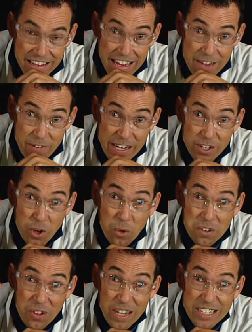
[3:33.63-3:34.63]
If I can
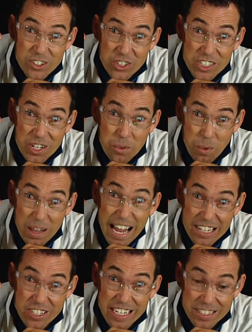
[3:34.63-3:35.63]
hold the laser still, we'll
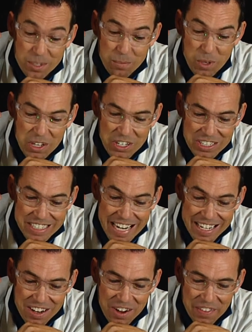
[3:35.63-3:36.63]
actually get some really good
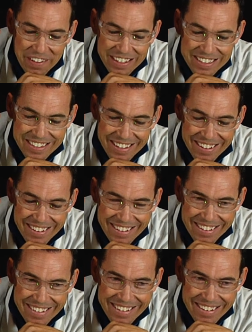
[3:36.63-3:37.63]
data on this.
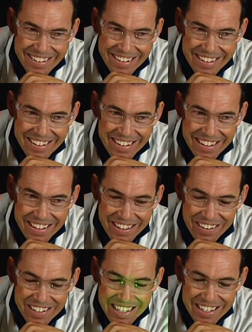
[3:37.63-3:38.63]

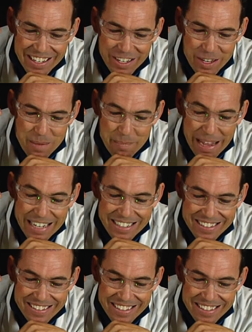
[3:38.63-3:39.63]
There it did. Pegged
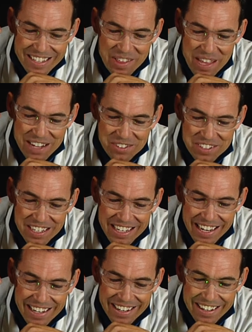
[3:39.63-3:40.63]
at 60,000
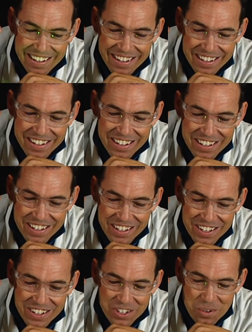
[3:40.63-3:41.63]
again.
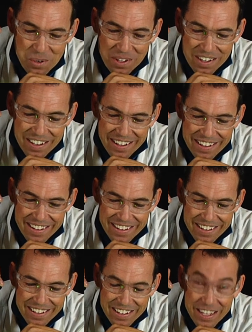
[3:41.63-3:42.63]
Cool.
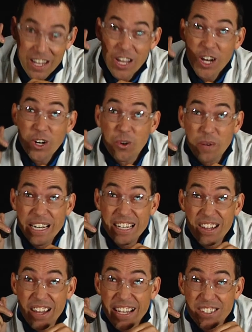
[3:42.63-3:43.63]
Green
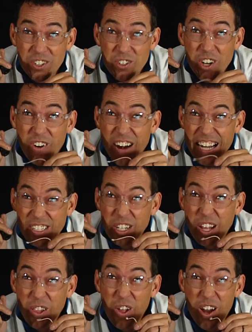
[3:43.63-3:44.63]
lasers are
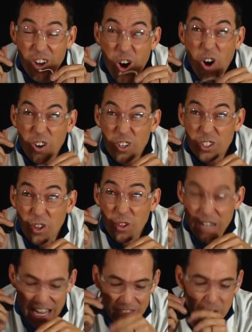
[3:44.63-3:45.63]
actually a lot harder to
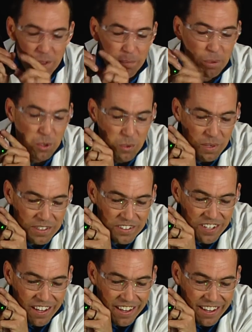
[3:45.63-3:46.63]
look at than the blue ones.